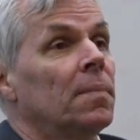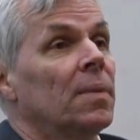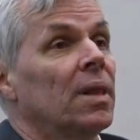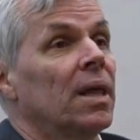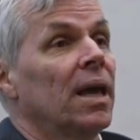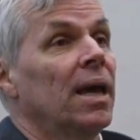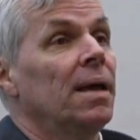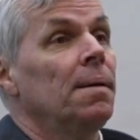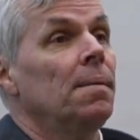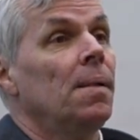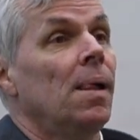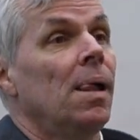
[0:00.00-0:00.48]

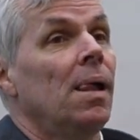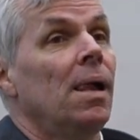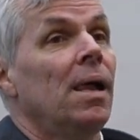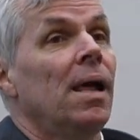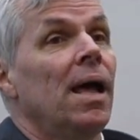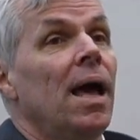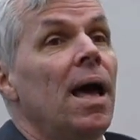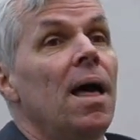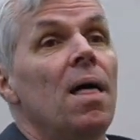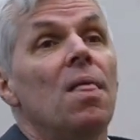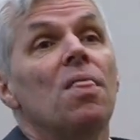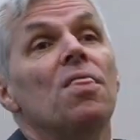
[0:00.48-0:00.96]
Okay?
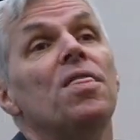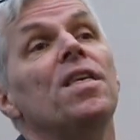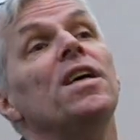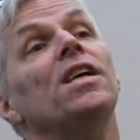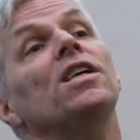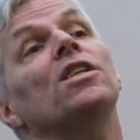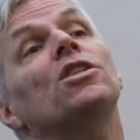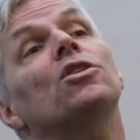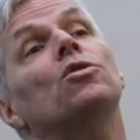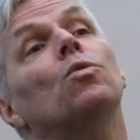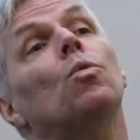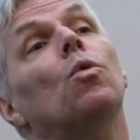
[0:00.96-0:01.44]
And
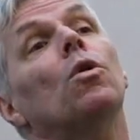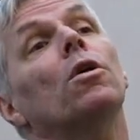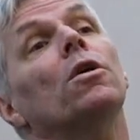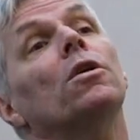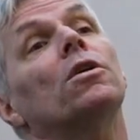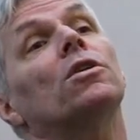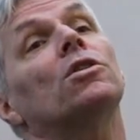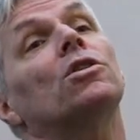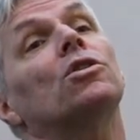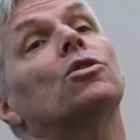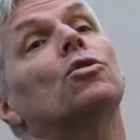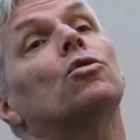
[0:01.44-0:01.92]
this
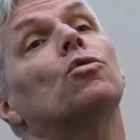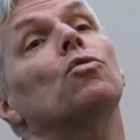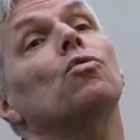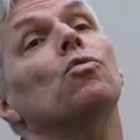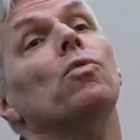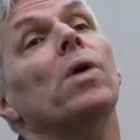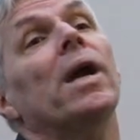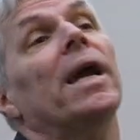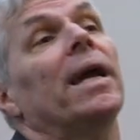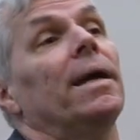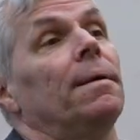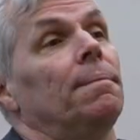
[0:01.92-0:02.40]
works
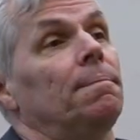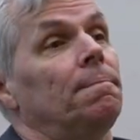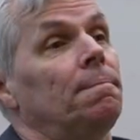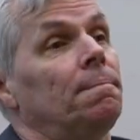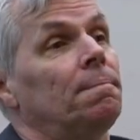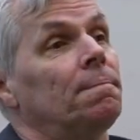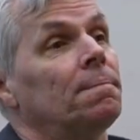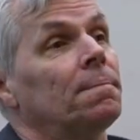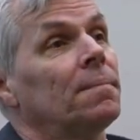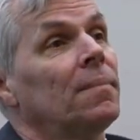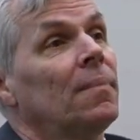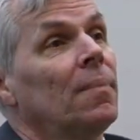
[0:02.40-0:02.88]
great
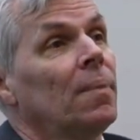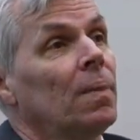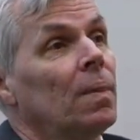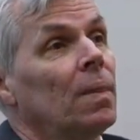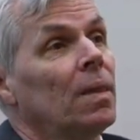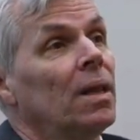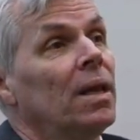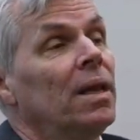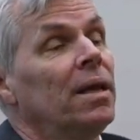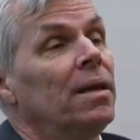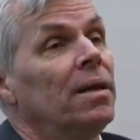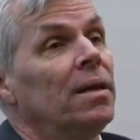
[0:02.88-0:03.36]

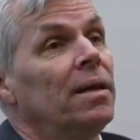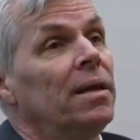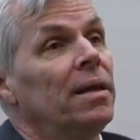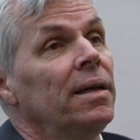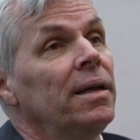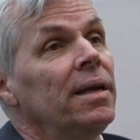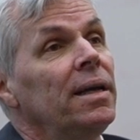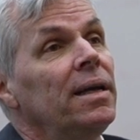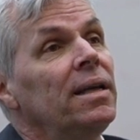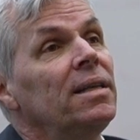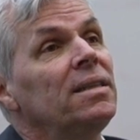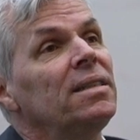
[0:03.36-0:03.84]

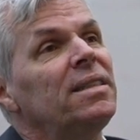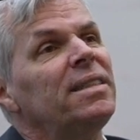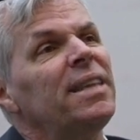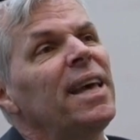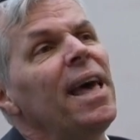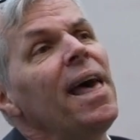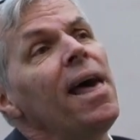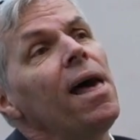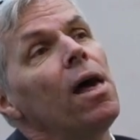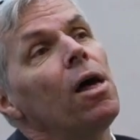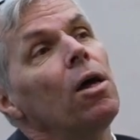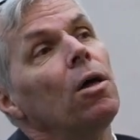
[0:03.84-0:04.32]

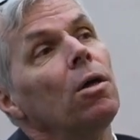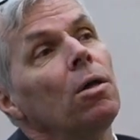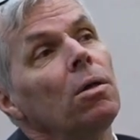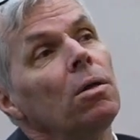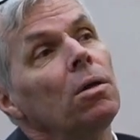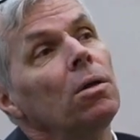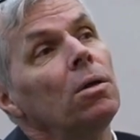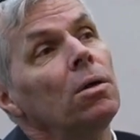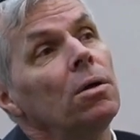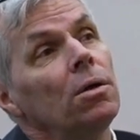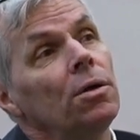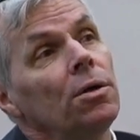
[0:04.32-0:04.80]

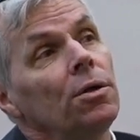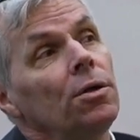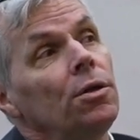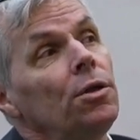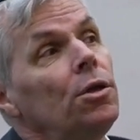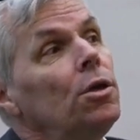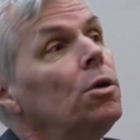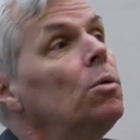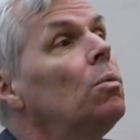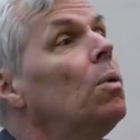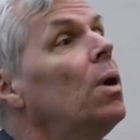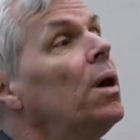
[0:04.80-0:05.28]
until
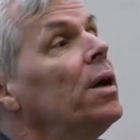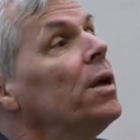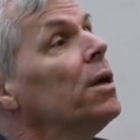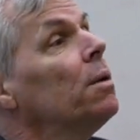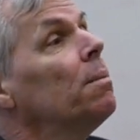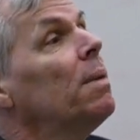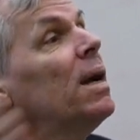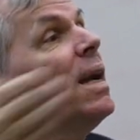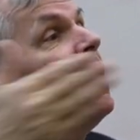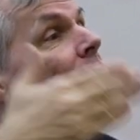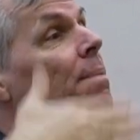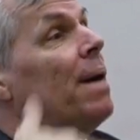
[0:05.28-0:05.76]
you want
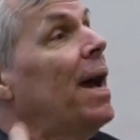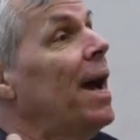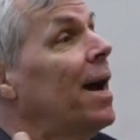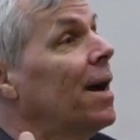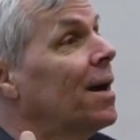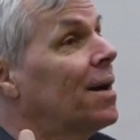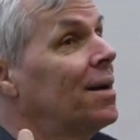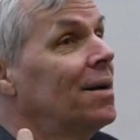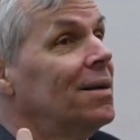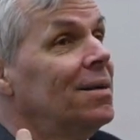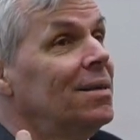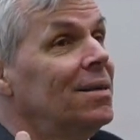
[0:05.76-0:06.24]
your money
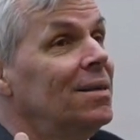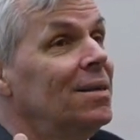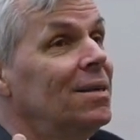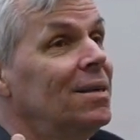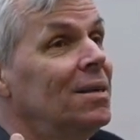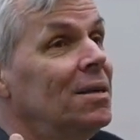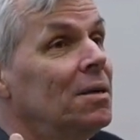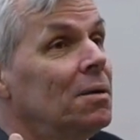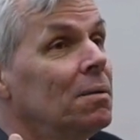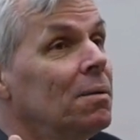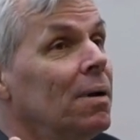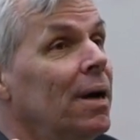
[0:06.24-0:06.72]
back.
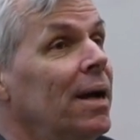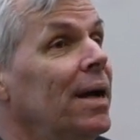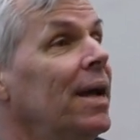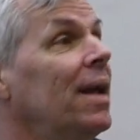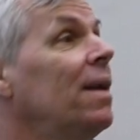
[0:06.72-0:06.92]
Right?